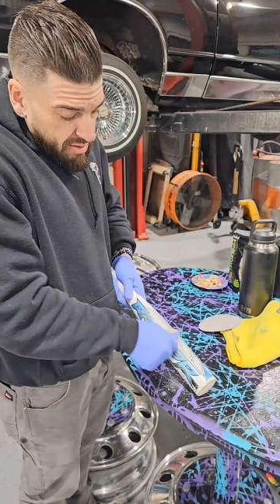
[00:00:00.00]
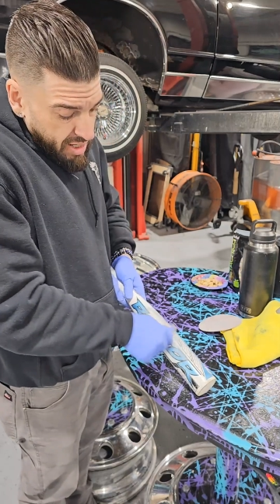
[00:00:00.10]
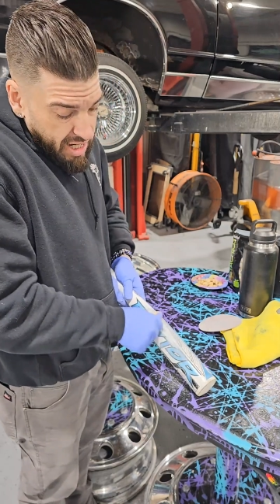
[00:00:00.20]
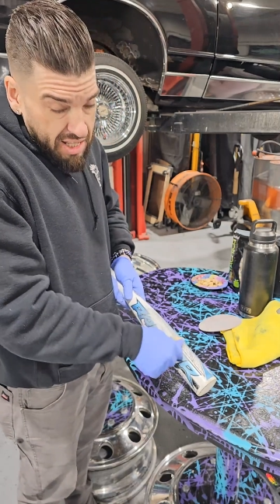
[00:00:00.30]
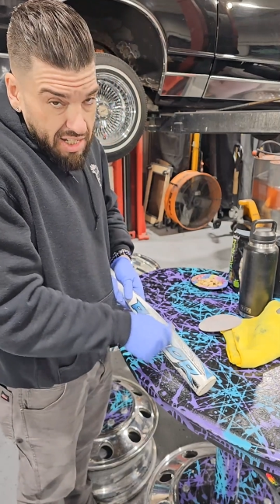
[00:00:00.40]

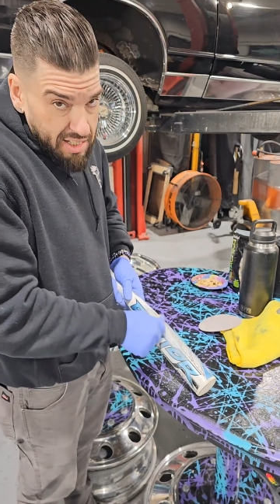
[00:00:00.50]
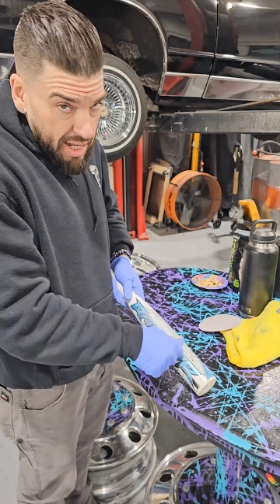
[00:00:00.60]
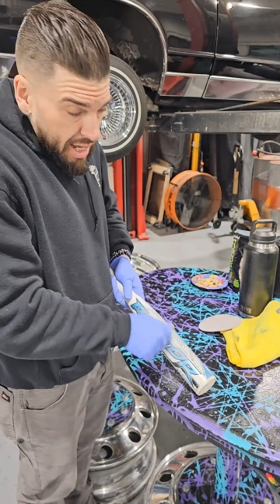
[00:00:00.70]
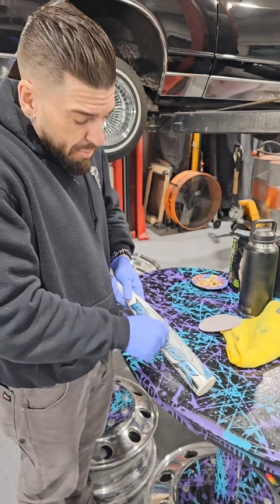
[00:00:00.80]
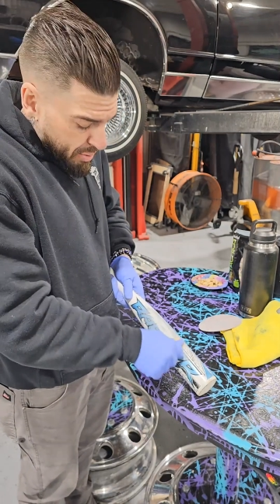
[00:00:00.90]
Anything can
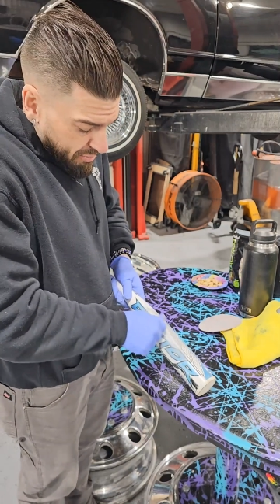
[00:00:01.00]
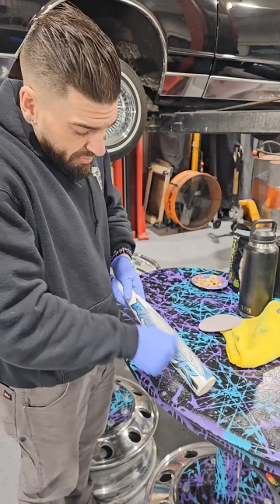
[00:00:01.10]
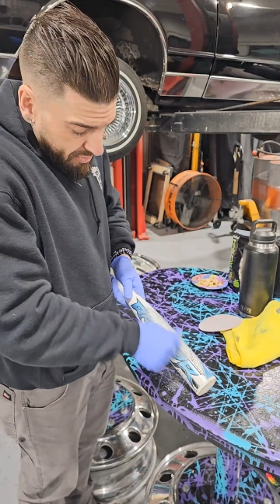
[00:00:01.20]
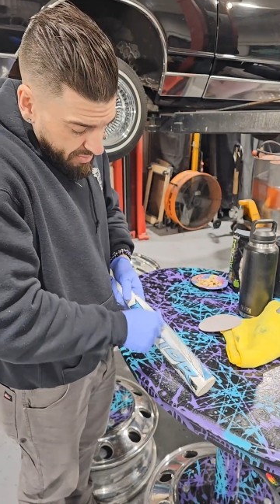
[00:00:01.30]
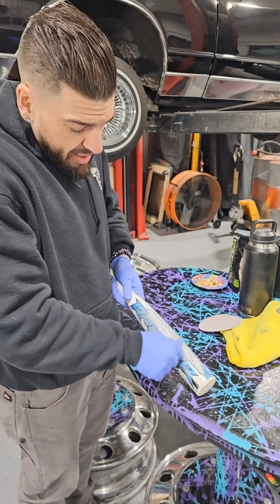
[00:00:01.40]
happen.
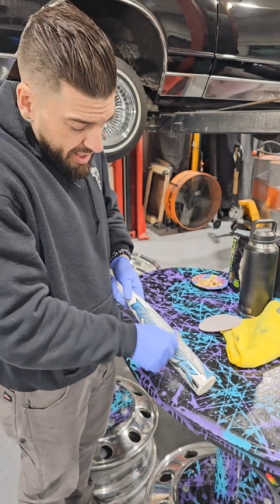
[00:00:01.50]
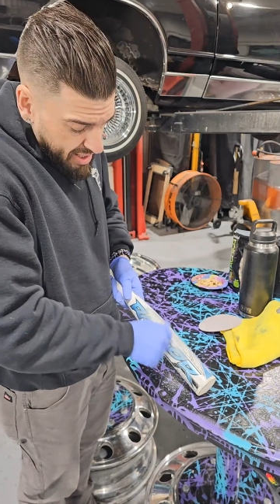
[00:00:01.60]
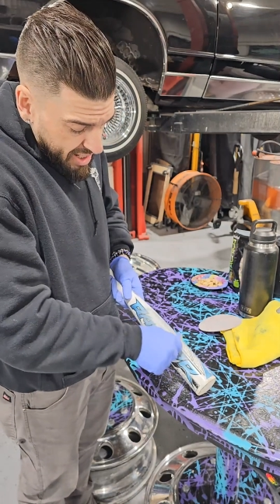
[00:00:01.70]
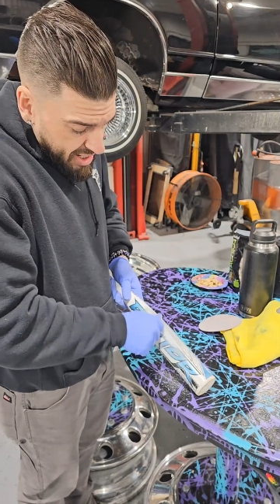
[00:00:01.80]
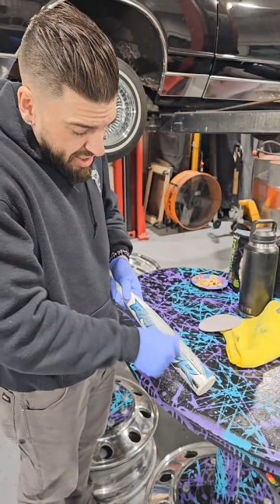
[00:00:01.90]

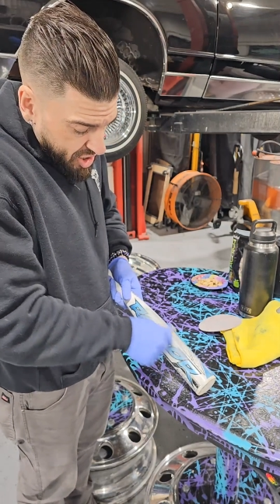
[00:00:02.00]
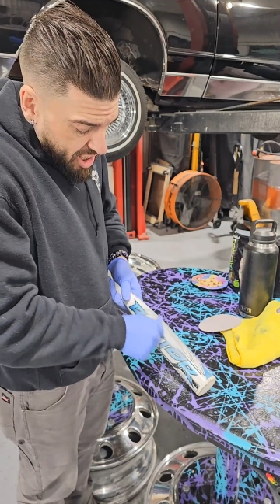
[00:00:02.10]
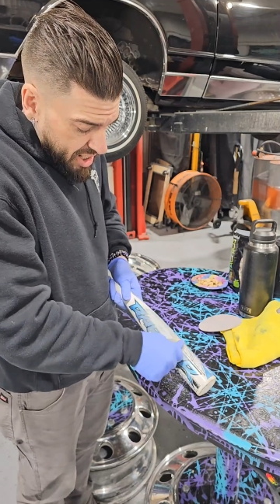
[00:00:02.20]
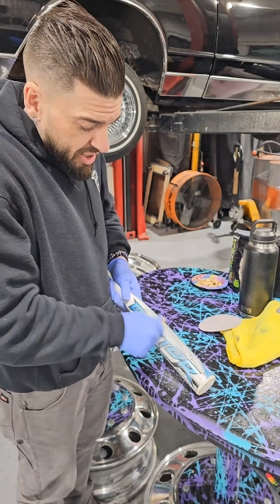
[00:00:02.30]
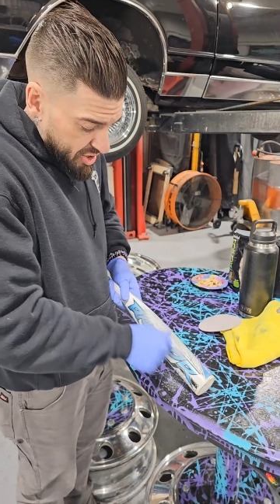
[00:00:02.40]
Anything can
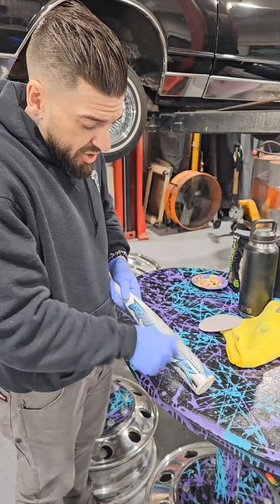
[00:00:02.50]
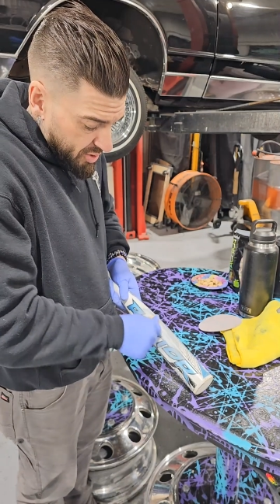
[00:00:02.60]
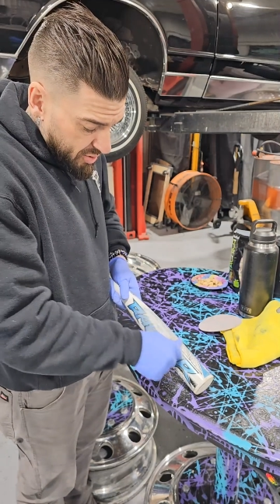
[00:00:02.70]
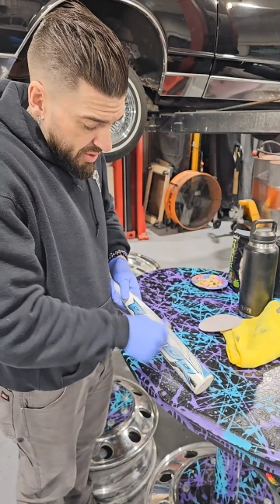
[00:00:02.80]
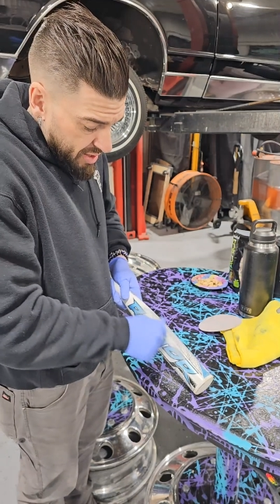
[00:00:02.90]
change.
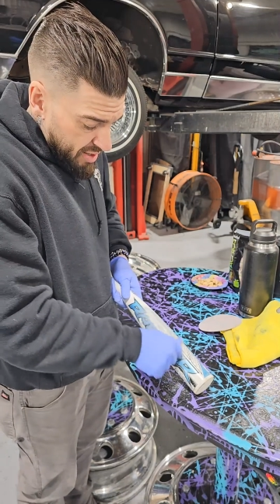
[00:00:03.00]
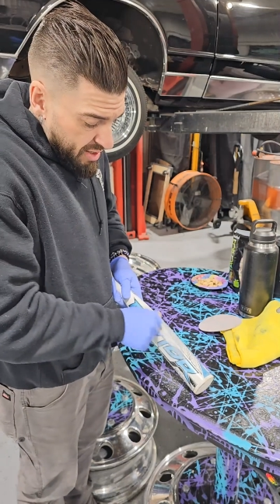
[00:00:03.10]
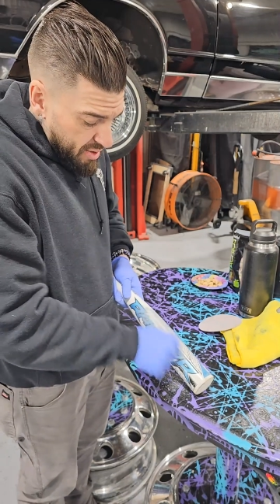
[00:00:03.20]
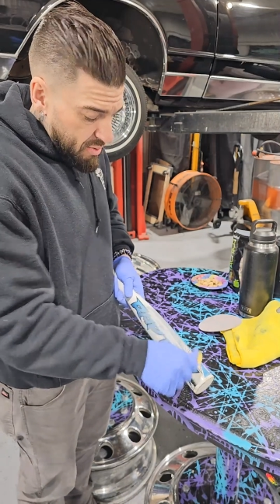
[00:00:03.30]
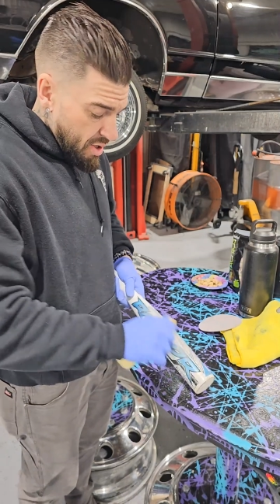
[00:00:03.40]
So
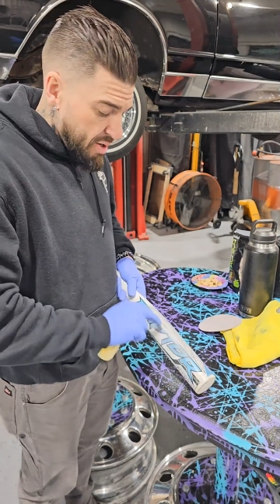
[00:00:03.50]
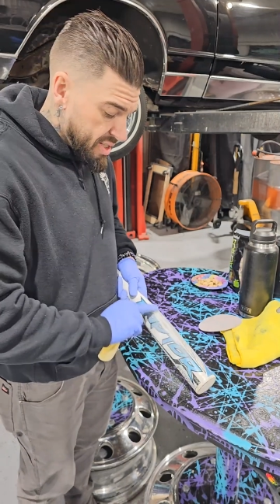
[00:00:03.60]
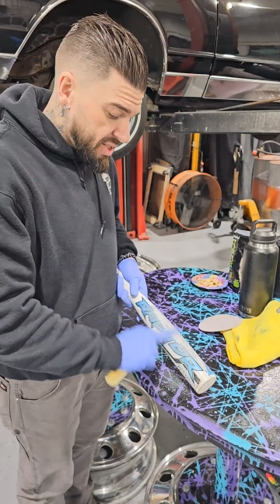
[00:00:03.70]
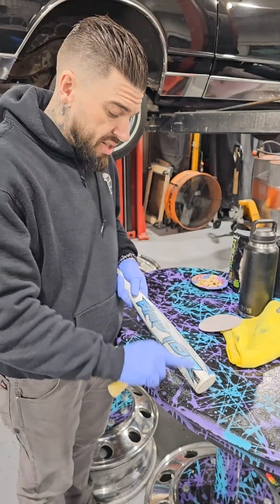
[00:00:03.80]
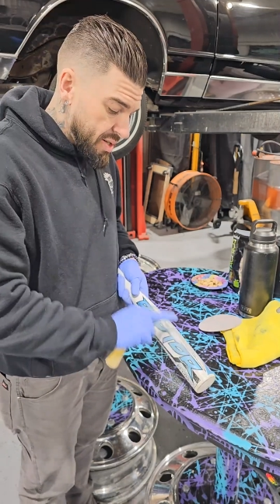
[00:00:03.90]
we're already
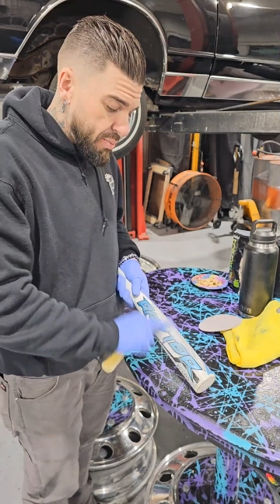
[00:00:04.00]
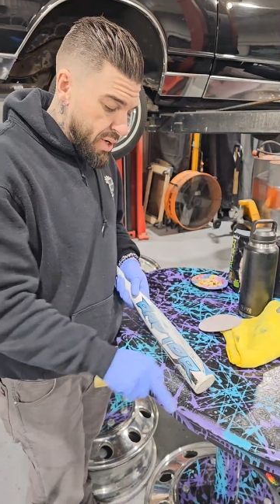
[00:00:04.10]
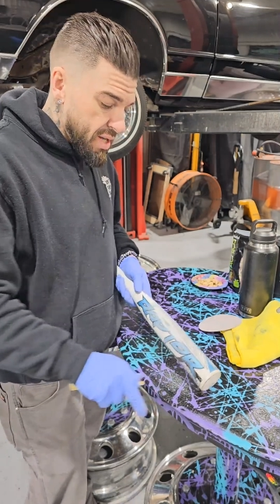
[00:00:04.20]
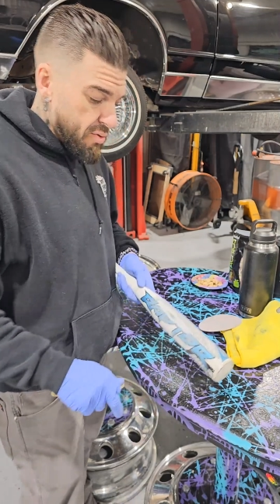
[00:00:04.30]
starting to break